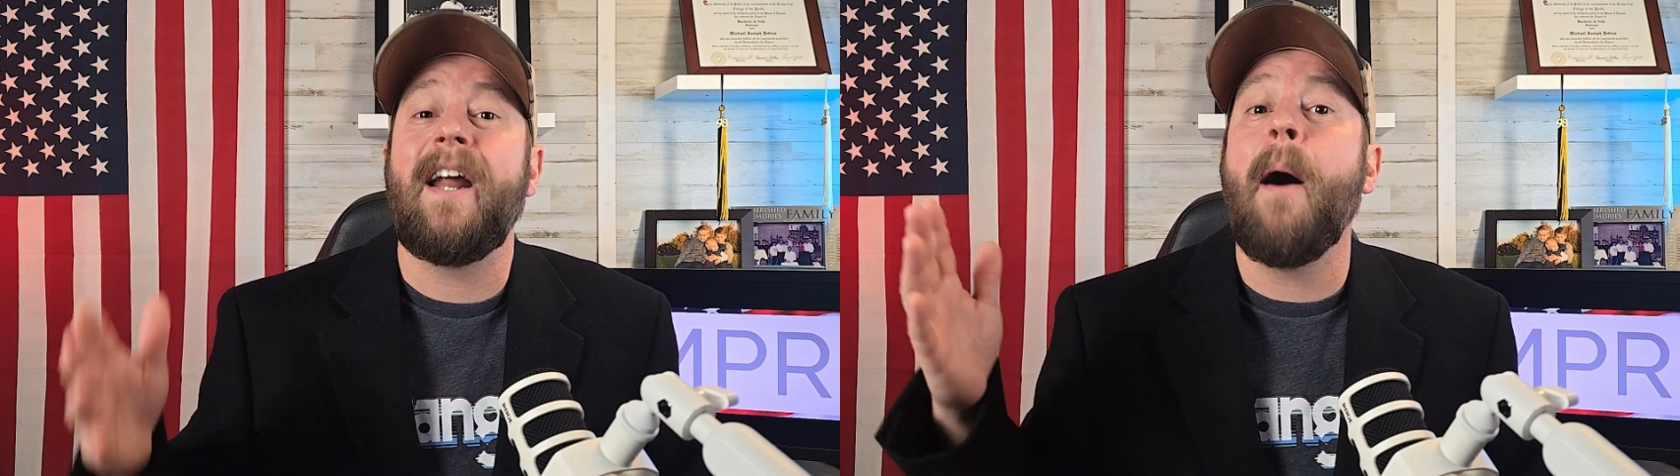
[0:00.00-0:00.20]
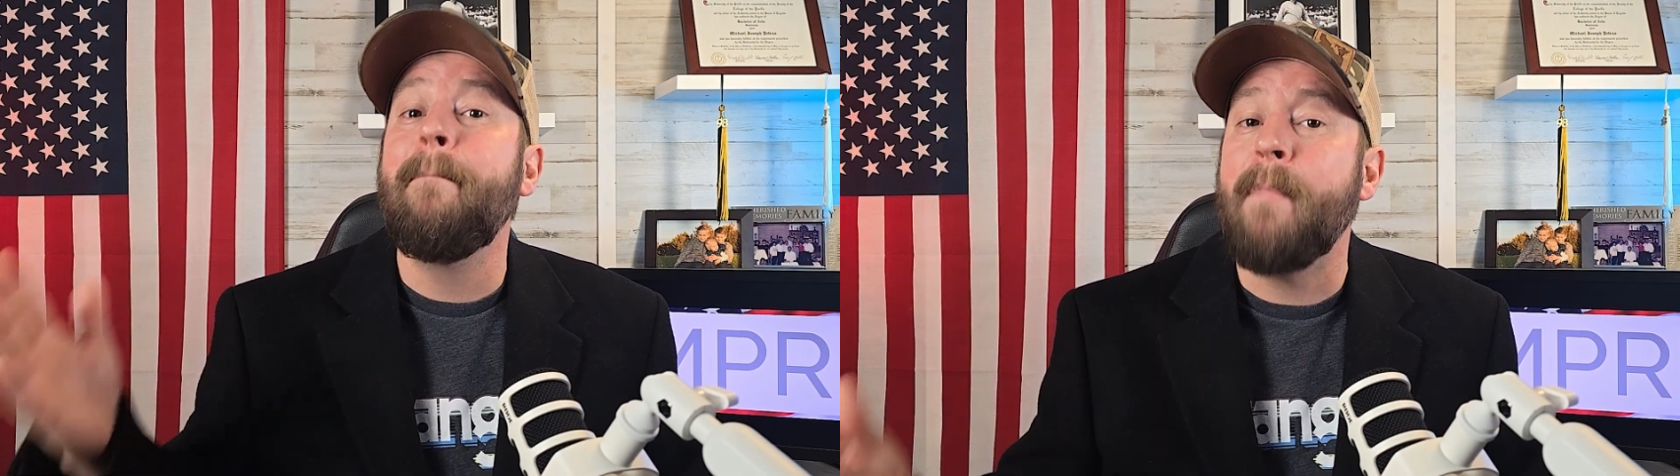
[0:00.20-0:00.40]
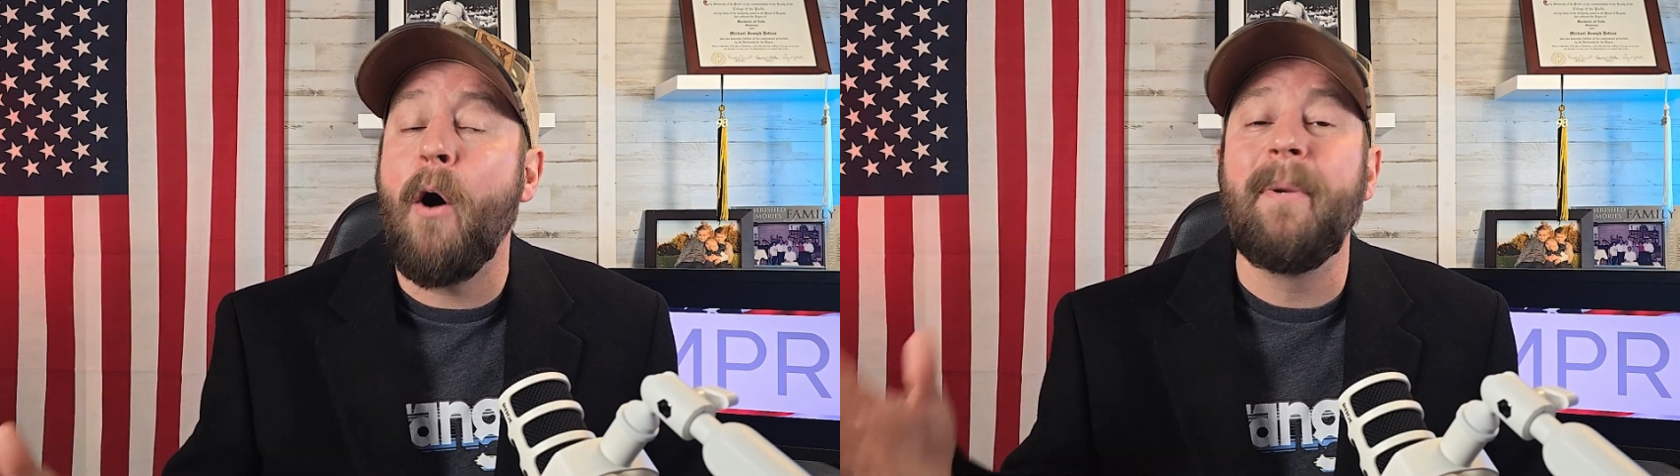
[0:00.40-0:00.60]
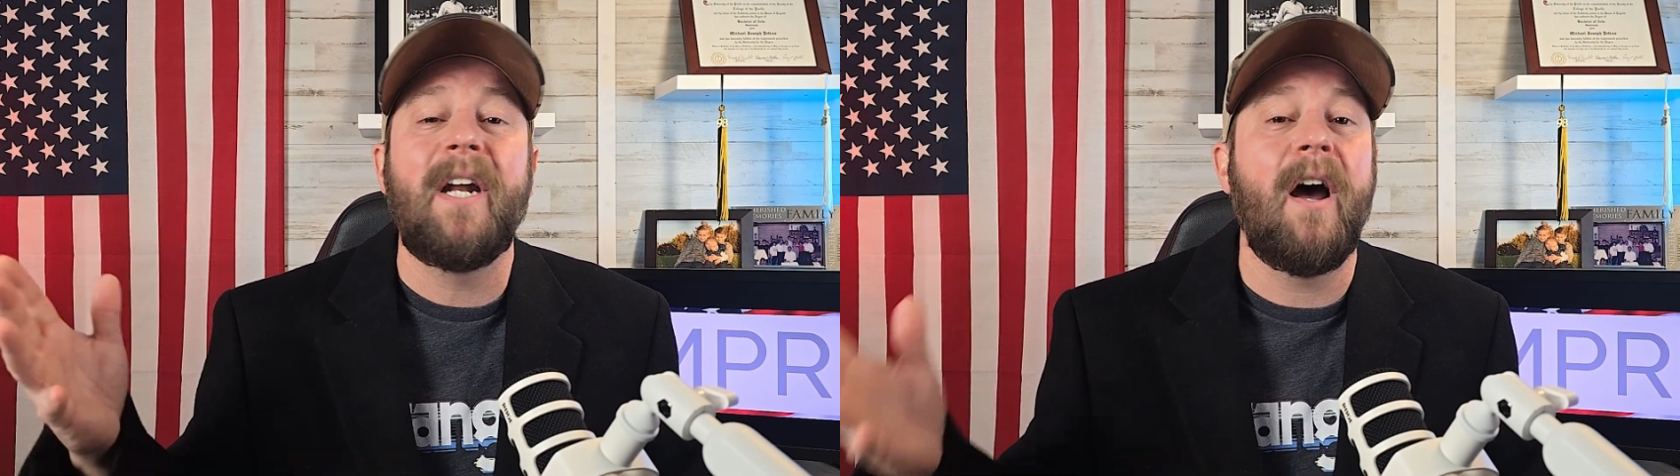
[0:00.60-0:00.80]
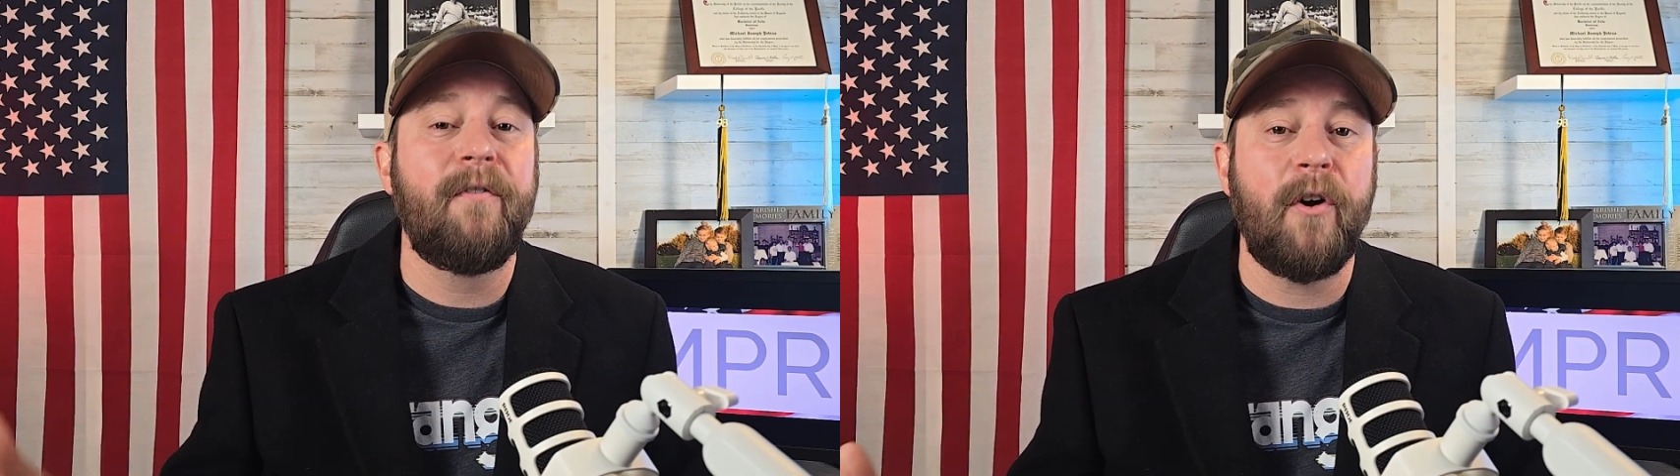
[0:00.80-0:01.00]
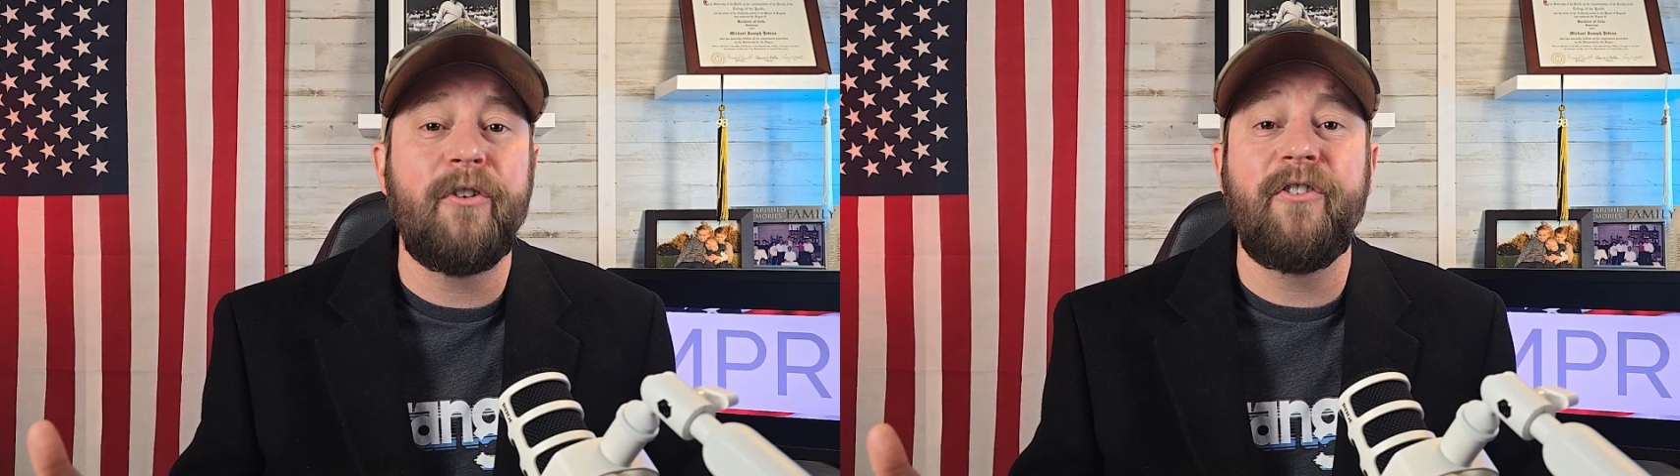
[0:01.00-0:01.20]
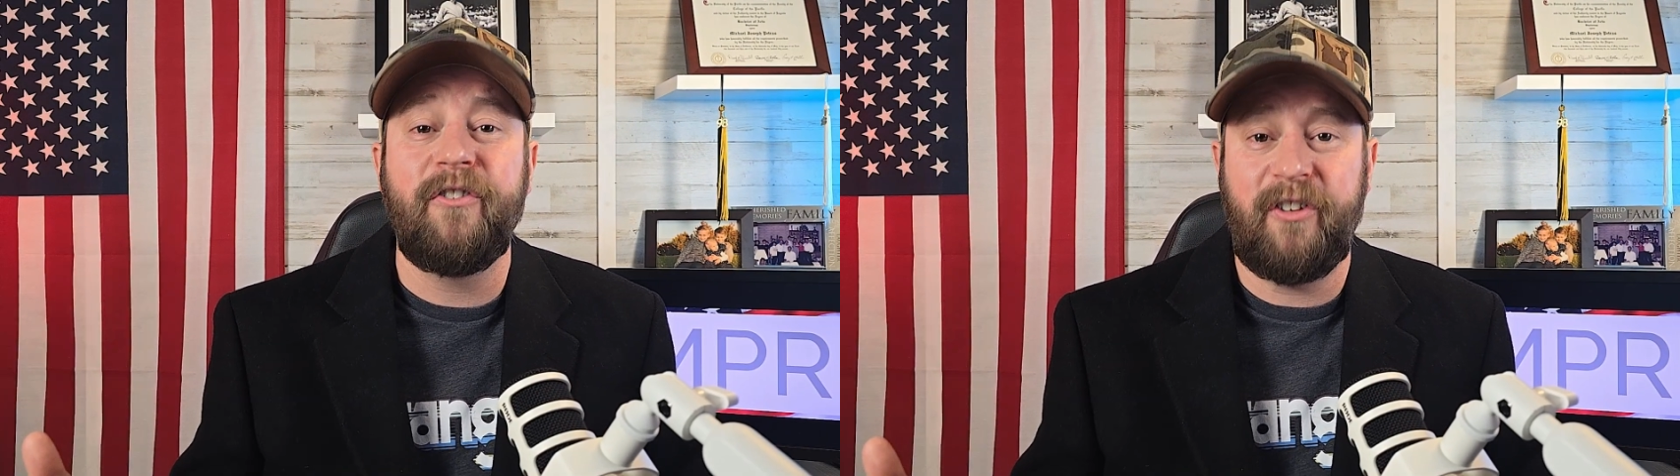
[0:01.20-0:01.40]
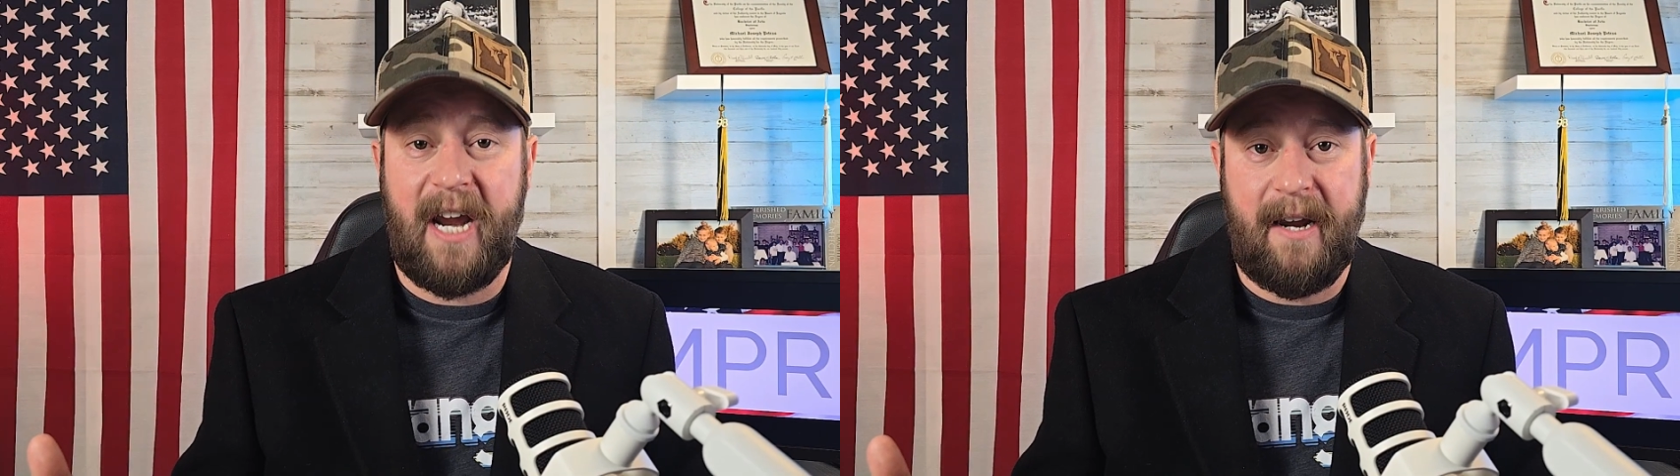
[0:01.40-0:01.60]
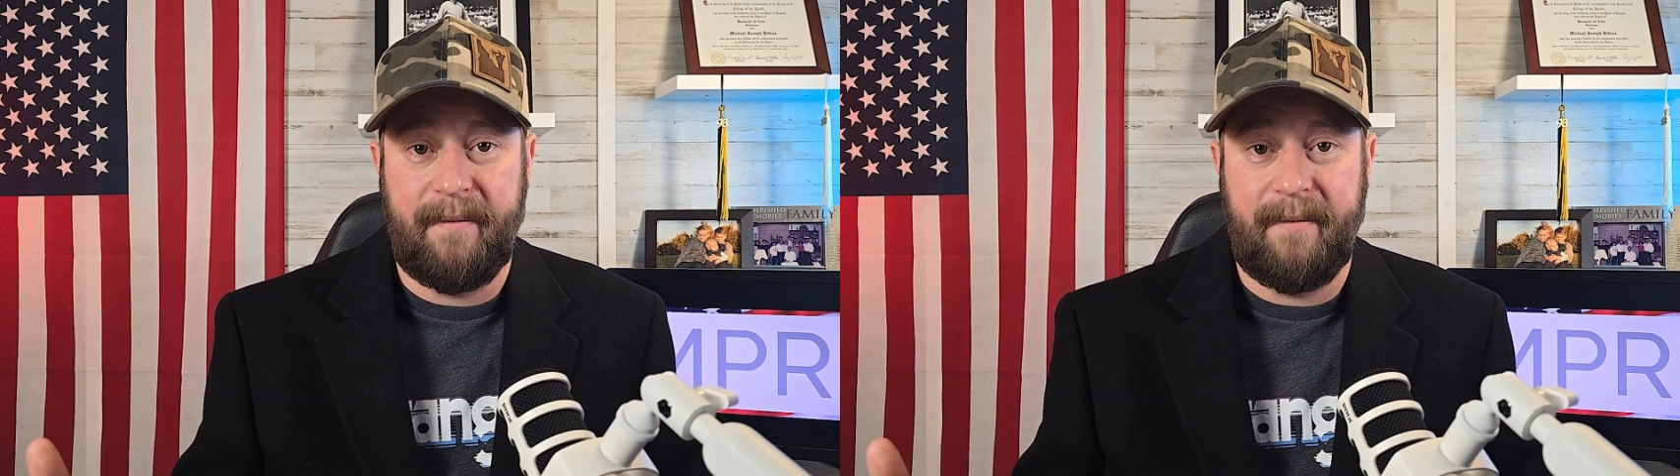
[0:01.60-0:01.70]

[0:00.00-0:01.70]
a moment of urgency.